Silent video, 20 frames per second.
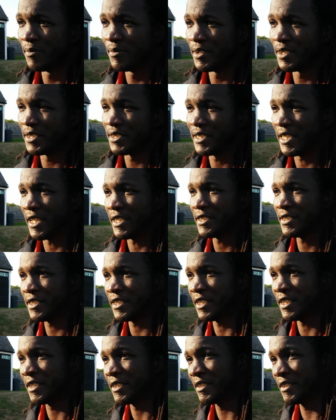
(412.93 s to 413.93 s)
it's
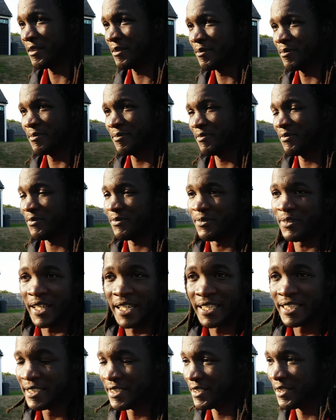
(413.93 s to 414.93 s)
hashtag
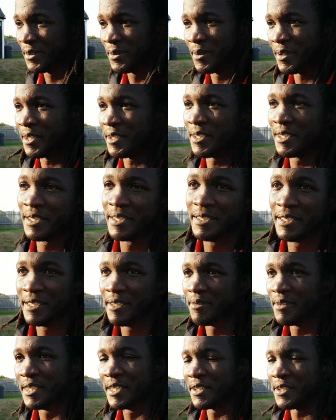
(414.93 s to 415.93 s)
fans who are
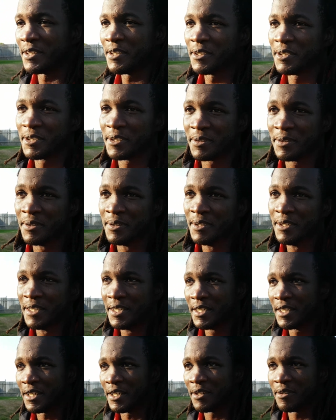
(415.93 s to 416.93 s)
living in Coggeshall.
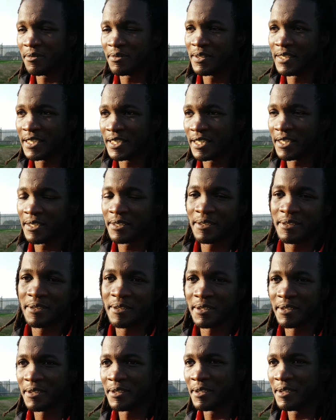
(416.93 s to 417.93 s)
Hopefully they're
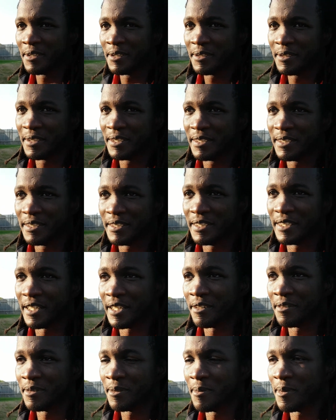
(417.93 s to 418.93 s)
going to
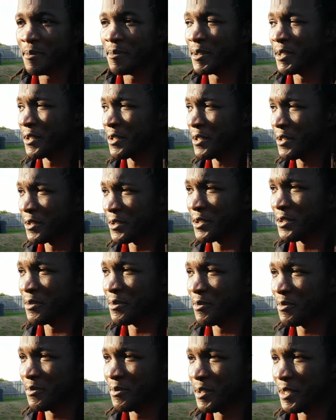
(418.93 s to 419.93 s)
now remember the
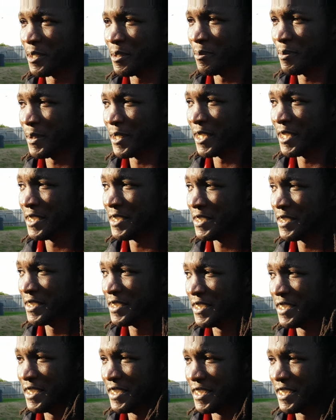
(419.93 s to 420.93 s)
Coggeshall players
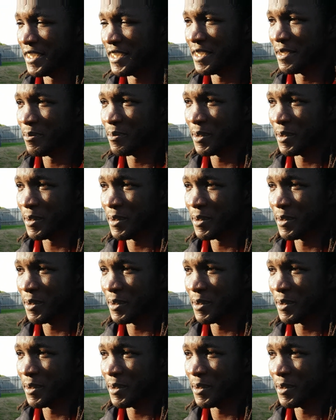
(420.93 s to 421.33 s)
and